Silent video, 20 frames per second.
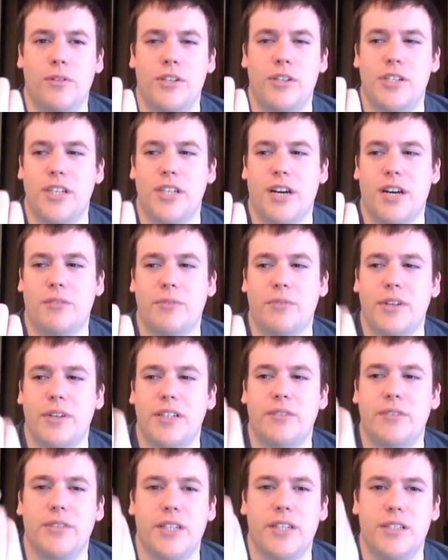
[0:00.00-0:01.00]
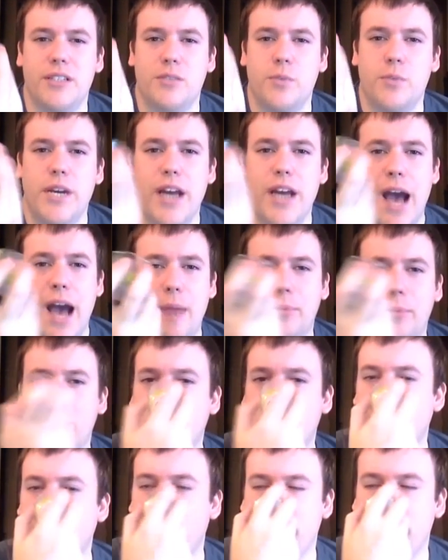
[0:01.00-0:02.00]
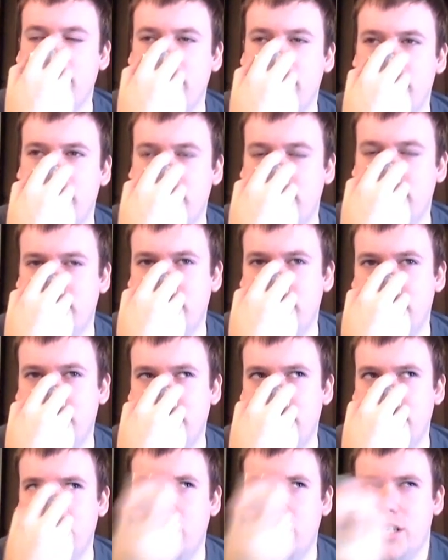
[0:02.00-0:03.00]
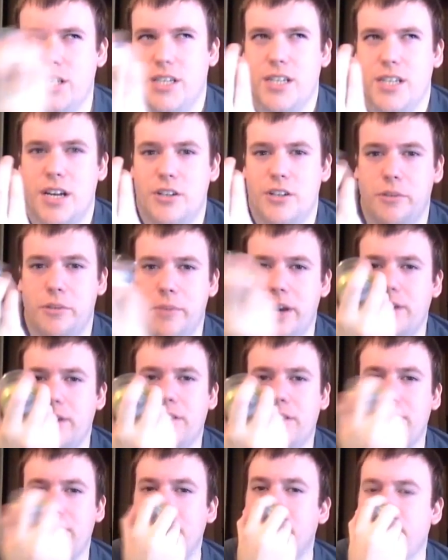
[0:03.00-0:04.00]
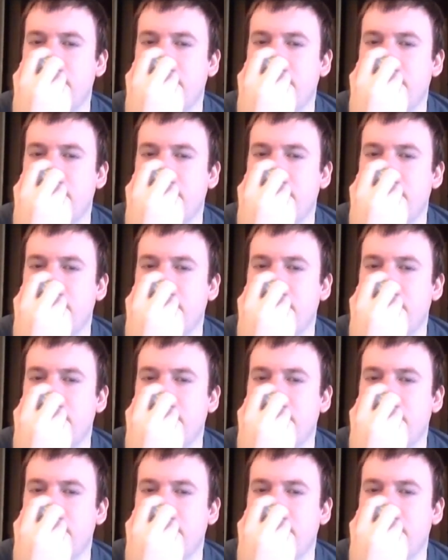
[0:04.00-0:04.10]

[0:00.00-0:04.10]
It's just like a really, really sweet apple. Just a touch of bakery.